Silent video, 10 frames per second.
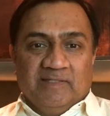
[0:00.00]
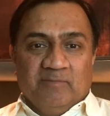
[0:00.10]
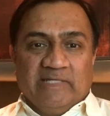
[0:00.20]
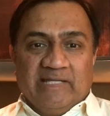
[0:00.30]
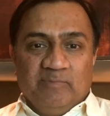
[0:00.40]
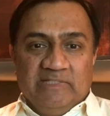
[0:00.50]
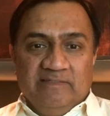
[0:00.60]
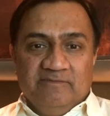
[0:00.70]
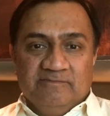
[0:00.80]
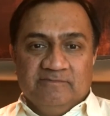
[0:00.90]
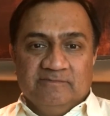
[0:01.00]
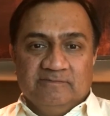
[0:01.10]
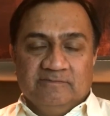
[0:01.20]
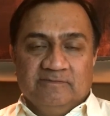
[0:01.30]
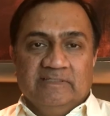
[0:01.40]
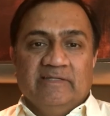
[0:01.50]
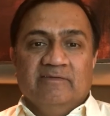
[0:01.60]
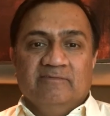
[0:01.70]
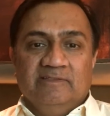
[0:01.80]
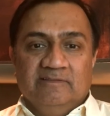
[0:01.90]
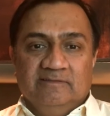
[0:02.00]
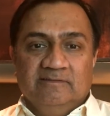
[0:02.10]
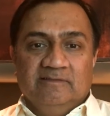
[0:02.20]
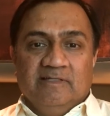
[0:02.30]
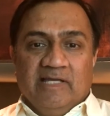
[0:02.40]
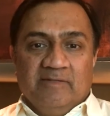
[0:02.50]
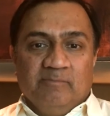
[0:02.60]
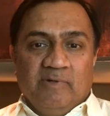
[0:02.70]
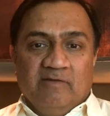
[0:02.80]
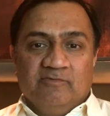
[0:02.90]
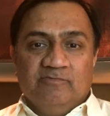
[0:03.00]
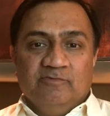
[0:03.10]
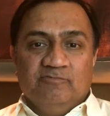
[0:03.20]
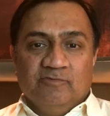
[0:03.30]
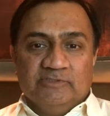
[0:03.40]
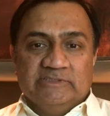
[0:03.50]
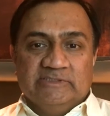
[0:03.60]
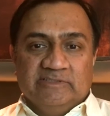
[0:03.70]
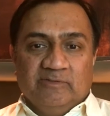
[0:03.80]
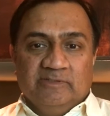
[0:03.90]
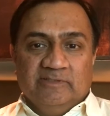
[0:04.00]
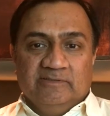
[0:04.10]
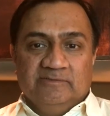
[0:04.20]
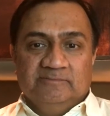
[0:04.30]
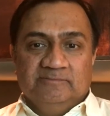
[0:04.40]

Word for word: but I believe there are real and powerful forces out there.